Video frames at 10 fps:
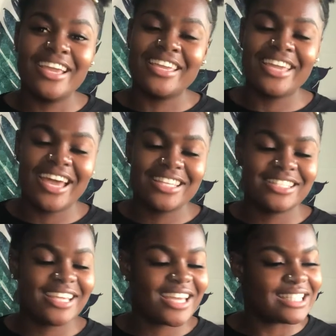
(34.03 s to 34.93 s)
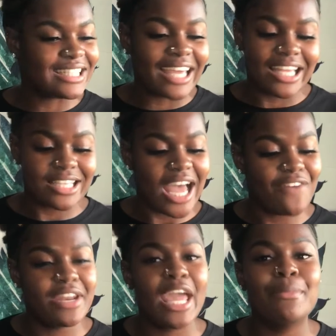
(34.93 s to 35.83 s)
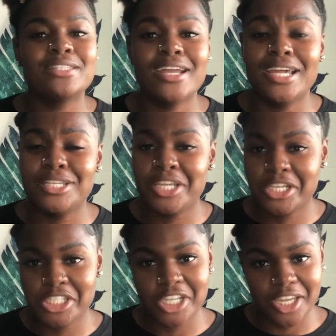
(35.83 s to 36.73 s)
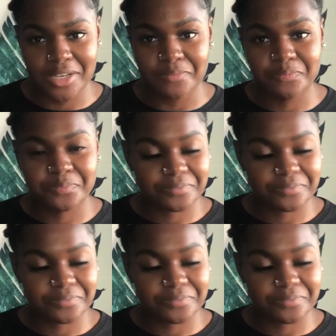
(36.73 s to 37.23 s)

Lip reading: Yes, yes, yes, I have an Amazon addiction.